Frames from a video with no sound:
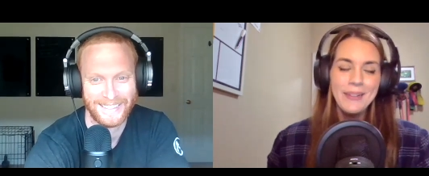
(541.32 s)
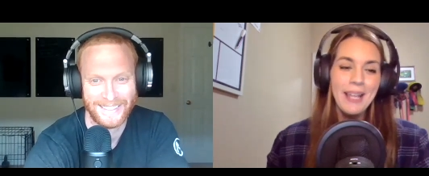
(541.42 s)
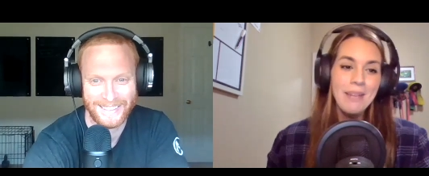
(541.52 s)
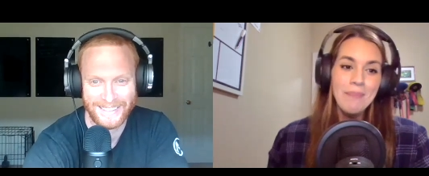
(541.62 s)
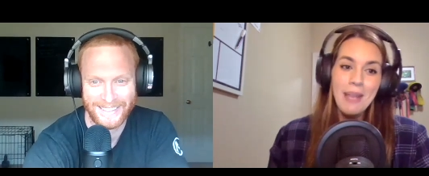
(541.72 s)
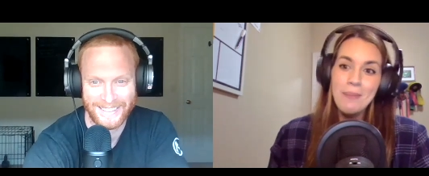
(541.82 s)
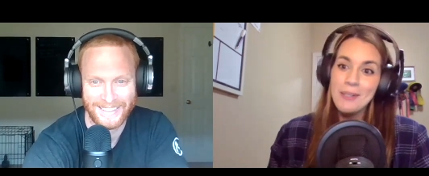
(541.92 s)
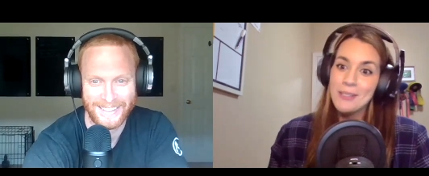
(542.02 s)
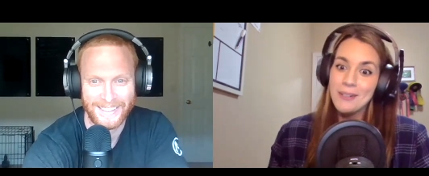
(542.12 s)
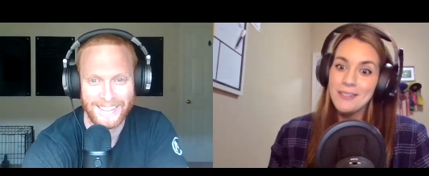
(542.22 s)
Speaker 1: like maybe
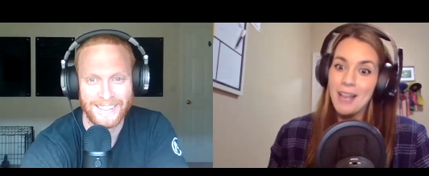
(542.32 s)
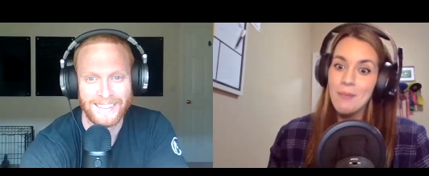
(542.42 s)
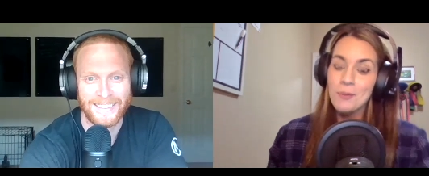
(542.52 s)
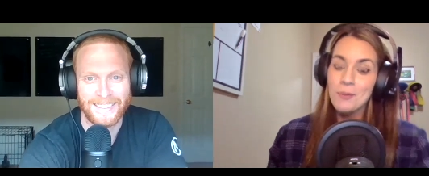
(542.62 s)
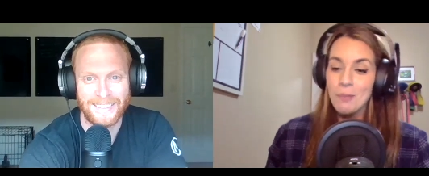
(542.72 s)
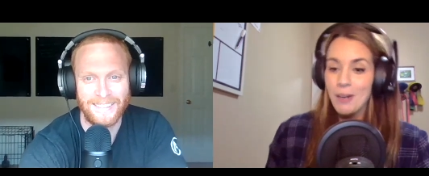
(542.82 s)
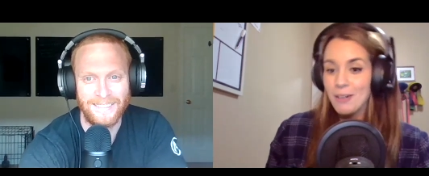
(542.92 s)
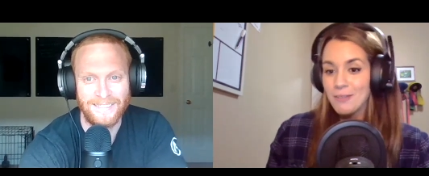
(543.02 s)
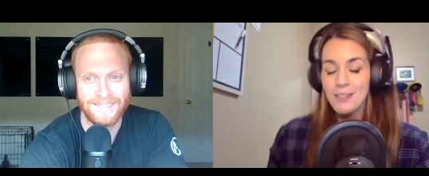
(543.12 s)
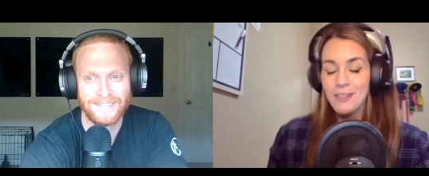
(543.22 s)
certain types work better
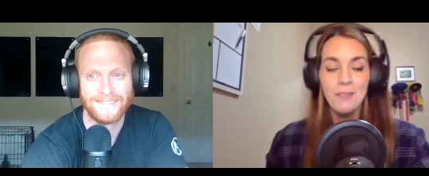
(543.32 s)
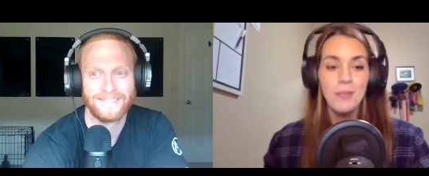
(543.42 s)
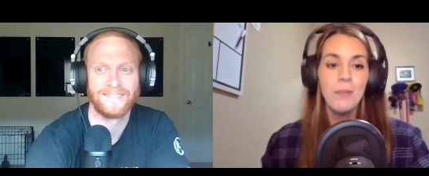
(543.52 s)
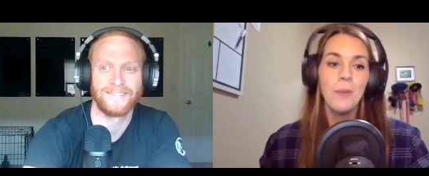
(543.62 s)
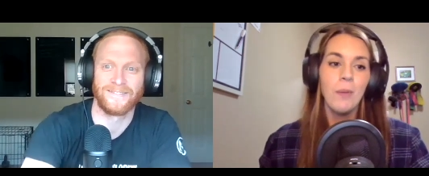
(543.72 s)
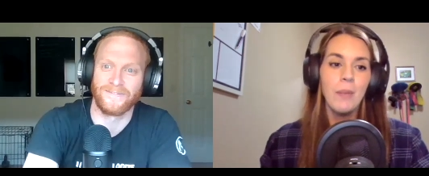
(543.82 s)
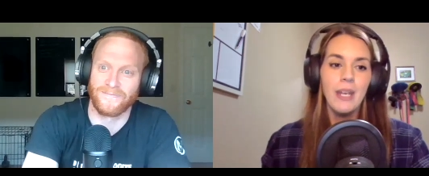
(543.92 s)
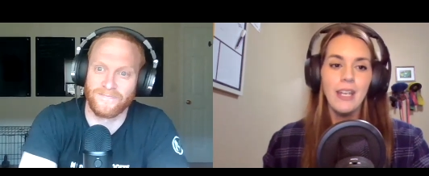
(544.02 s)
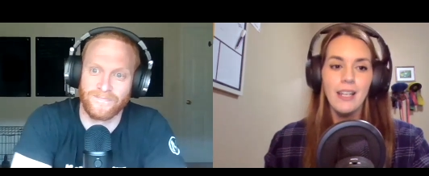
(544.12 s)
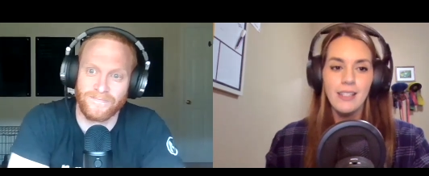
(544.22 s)
for certain people. But I
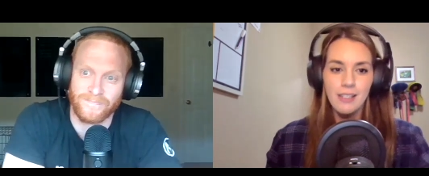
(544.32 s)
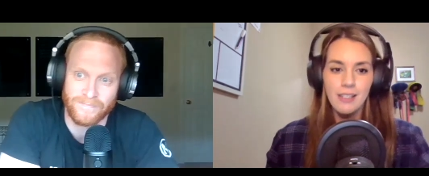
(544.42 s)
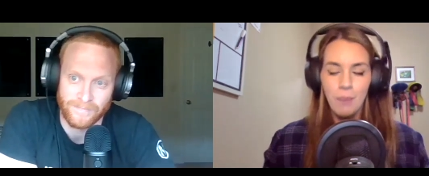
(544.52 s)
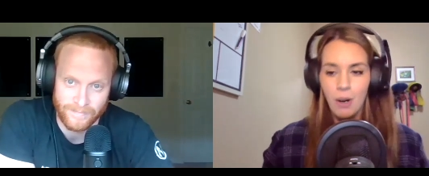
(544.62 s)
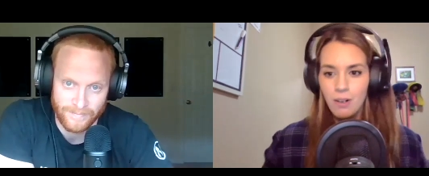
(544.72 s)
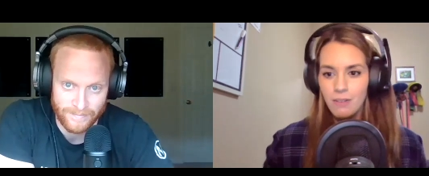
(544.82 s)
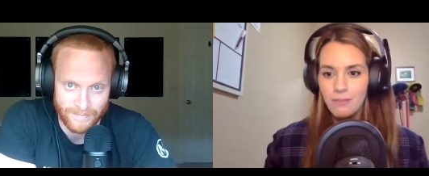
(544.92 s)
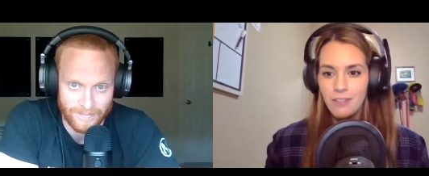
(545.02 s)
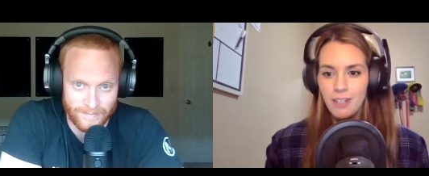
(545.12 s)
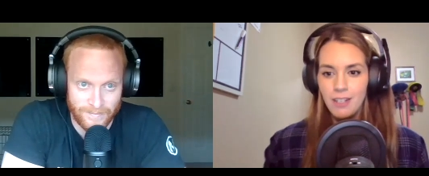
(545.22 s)
guess that's part of
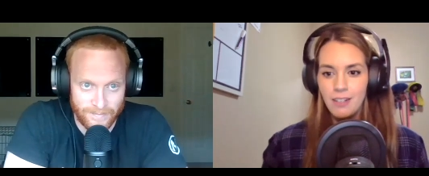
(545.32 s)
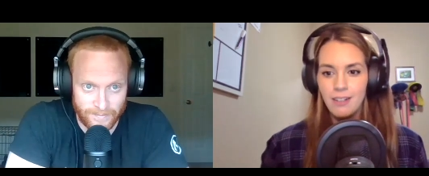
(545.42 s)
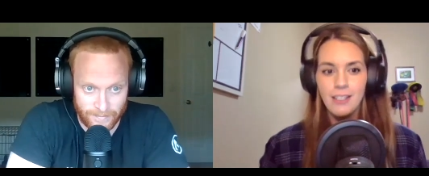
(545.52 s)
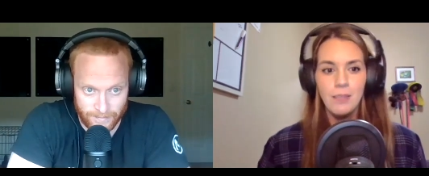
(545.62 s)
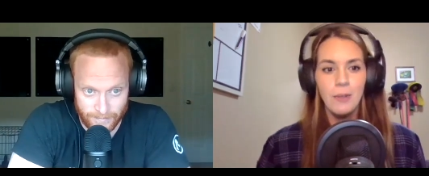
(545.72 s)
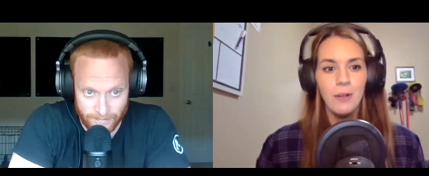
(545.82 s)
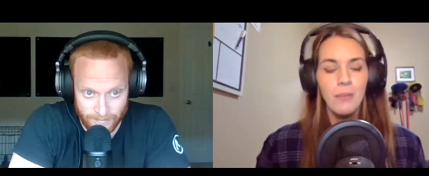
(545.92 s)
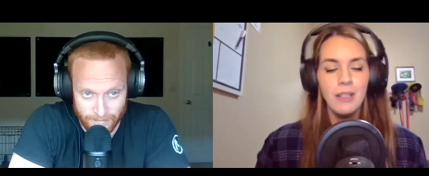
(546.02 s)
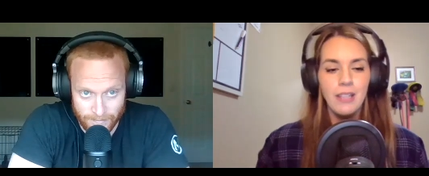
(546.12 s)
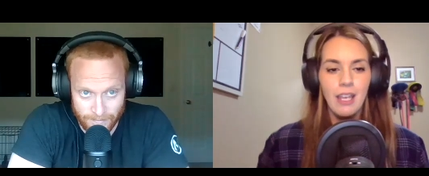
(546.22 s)
the
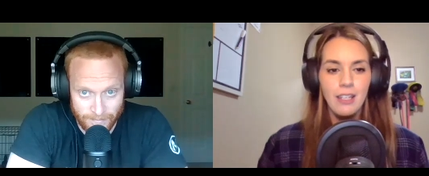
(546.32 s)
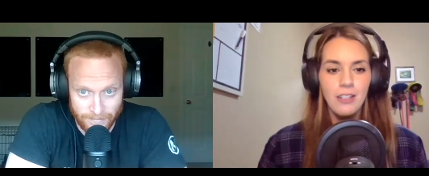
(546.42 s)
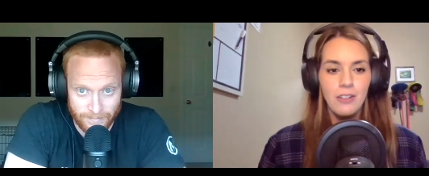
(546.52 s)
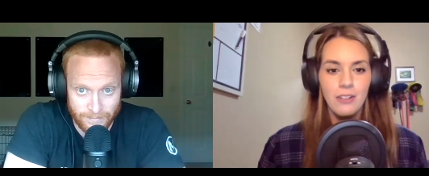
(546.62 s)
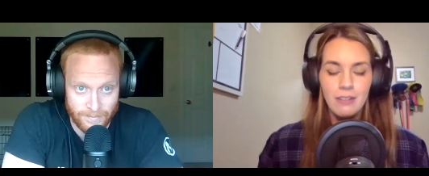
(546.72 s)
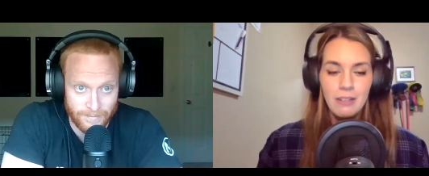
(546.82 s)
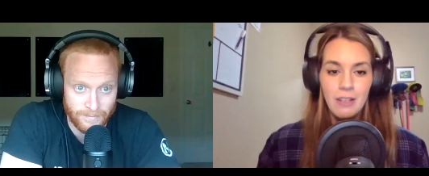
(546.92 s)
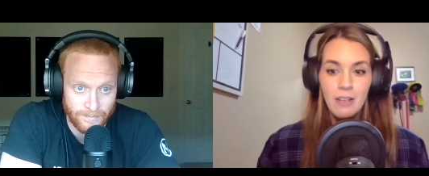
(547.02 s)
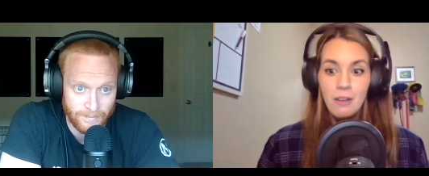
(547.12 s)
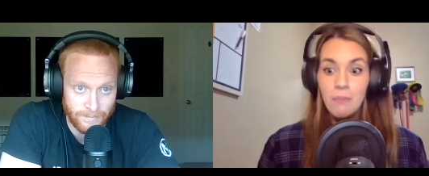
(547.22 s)
experiment that you'll
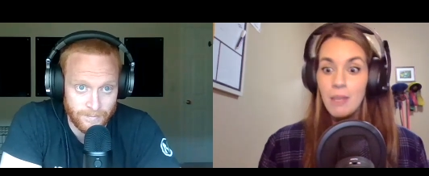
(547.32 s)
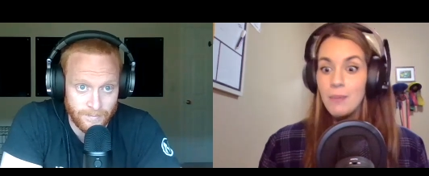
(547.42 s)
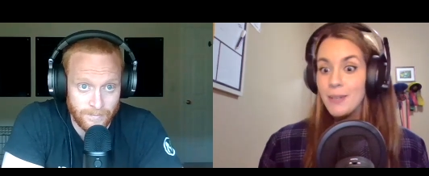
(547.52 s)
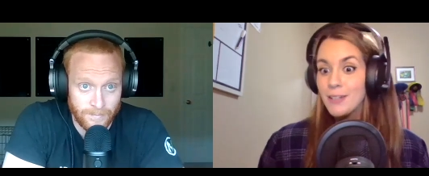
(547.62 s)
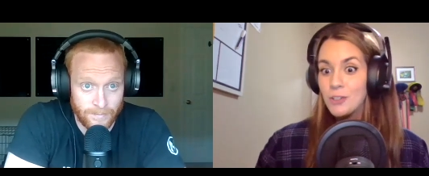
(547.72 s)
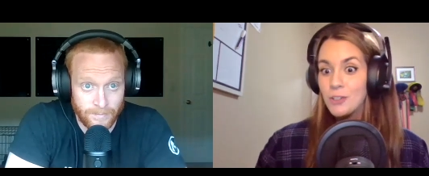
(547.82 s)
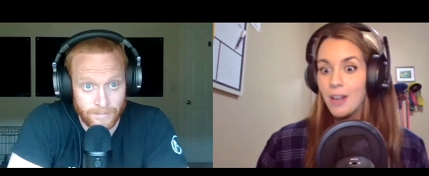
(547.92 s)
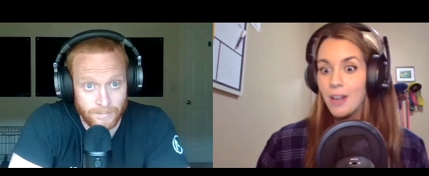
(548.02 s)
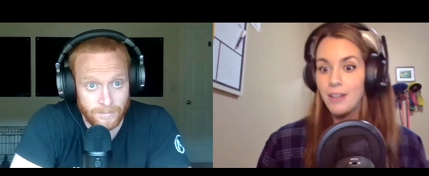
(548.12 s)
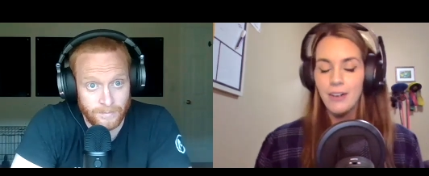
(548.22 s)
maybe get to
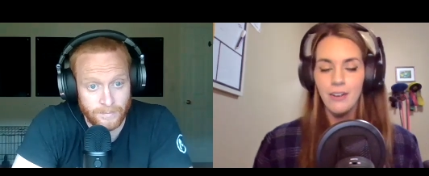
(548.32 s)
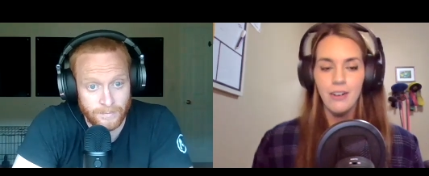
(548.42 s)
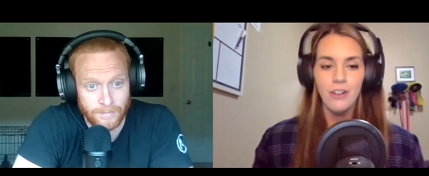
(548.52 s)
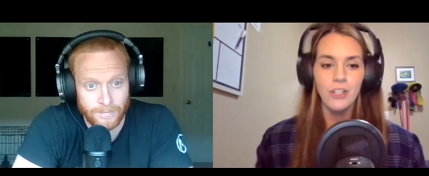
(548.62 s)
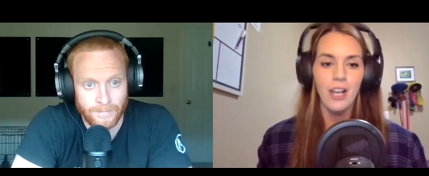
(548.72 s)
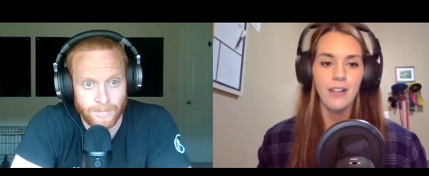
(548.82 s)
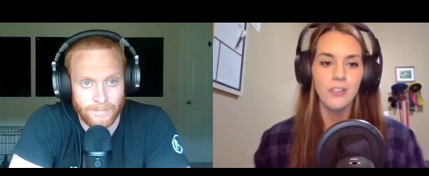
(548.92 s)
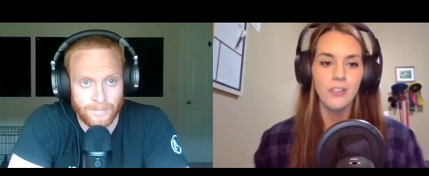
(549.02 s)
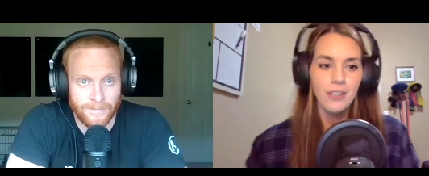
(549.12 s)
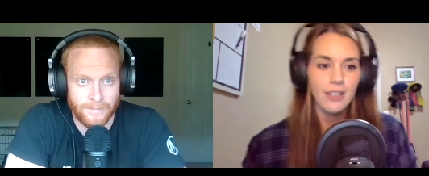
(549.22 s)
try later in our
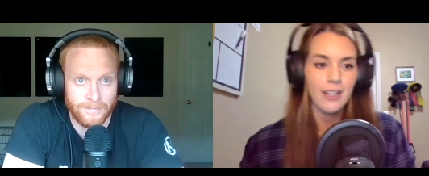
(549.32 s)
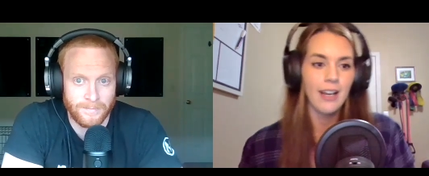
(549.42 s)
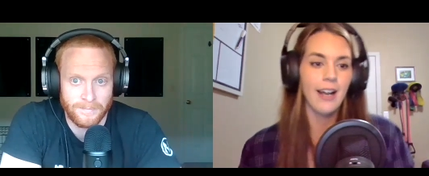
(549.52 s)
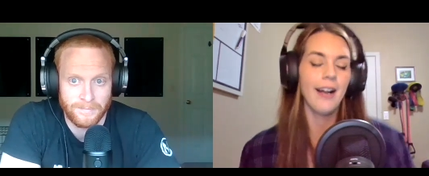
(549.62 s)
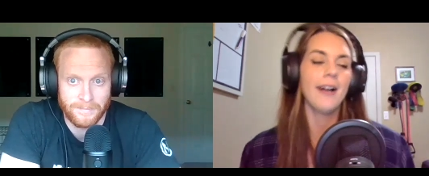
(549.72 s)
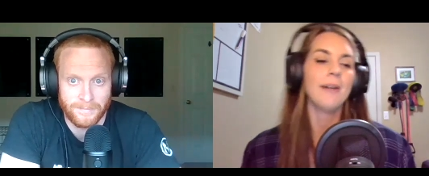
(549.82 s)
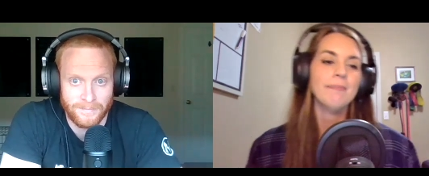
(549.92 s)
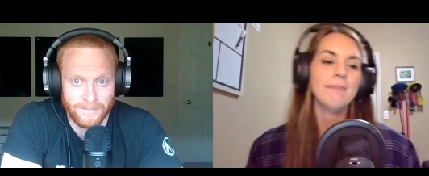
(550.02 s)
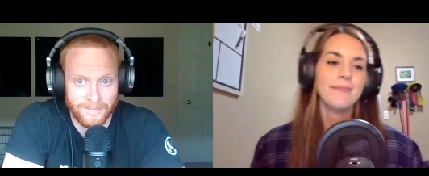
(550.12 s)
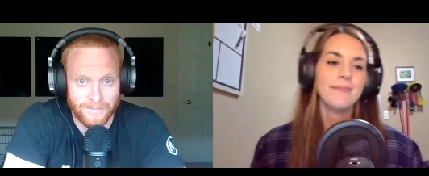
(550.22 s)
challenge. Um,
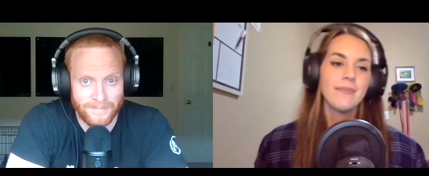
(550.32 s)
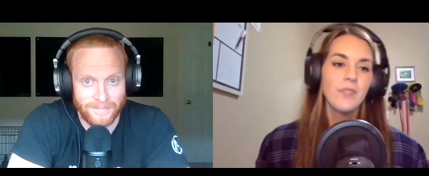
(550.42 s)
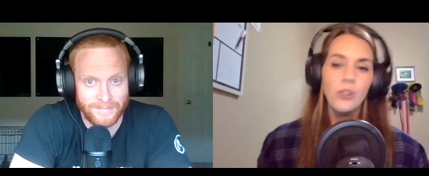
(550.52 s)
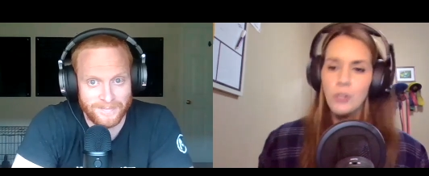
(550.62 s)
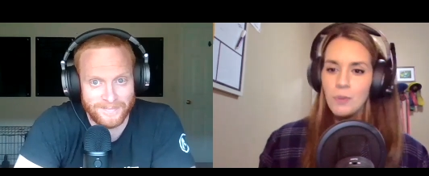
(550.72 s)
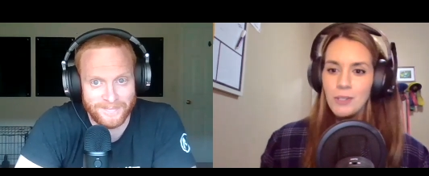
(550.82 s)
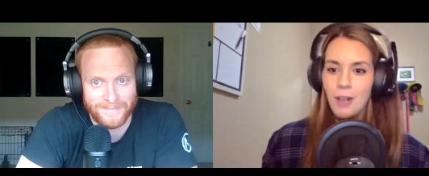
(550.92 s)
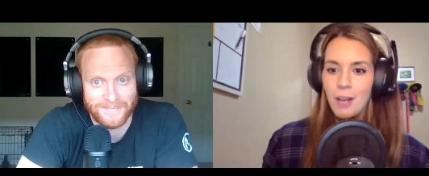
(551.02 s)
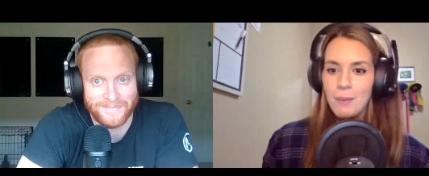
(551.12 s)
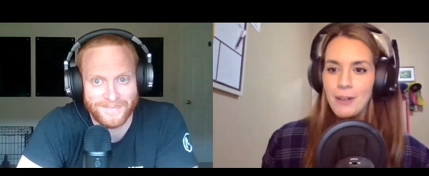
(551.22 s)
so, should we
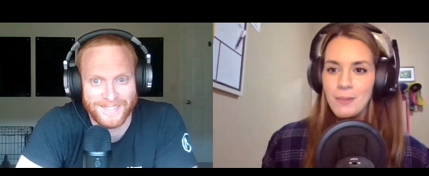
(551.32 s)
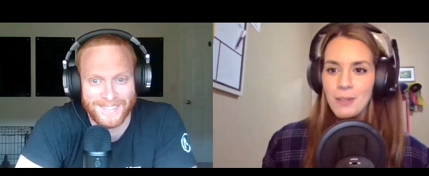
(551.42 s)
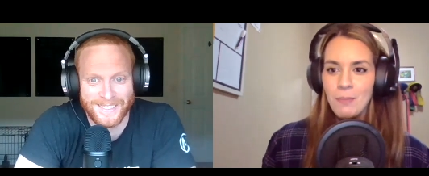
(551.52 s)
talk about some of the